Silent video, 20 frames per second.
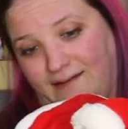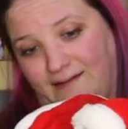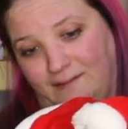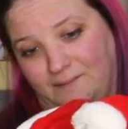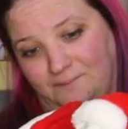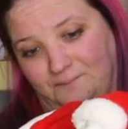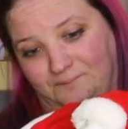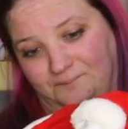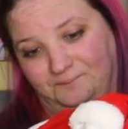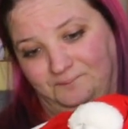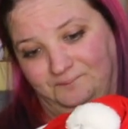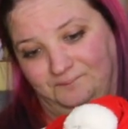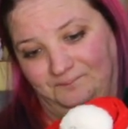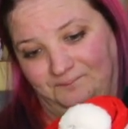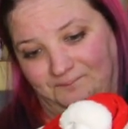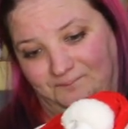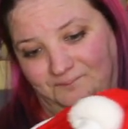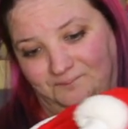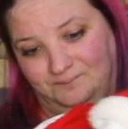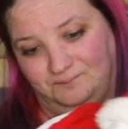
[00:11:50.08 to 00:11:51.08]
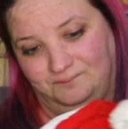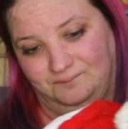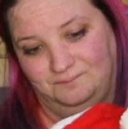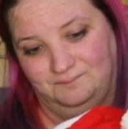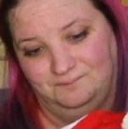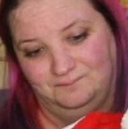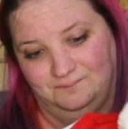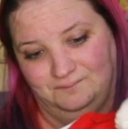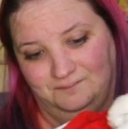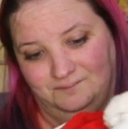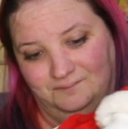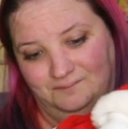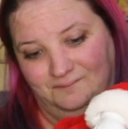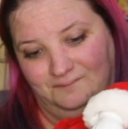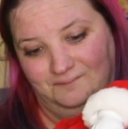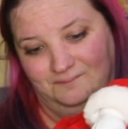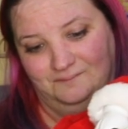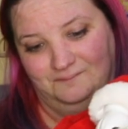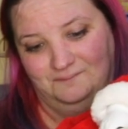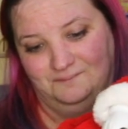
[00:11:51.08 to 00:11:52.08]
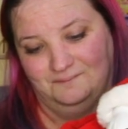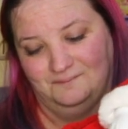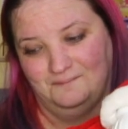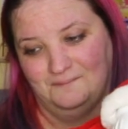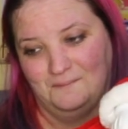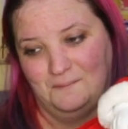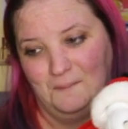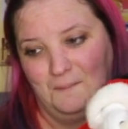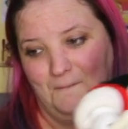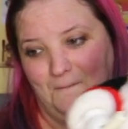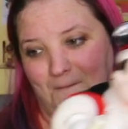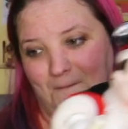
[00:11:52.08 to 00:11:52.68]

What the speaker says: (not speaking)